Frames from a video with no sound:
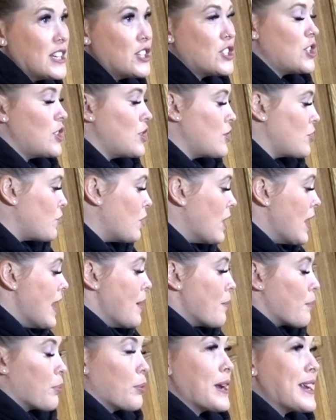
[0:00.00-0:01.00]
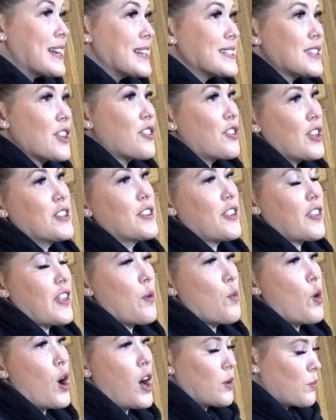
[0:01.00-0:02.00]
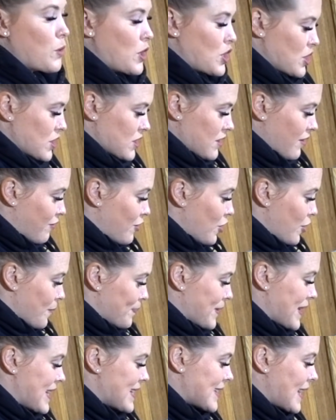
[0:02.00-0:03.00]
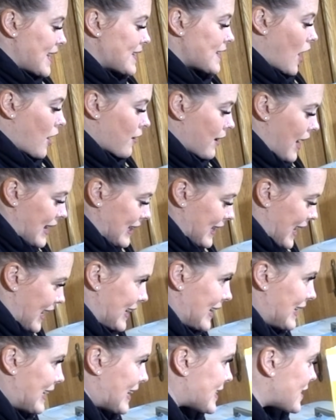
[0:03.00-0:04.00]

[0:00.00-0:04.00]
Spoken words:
you brings the thing that they want, which is the food. He says, all right, lady, let's go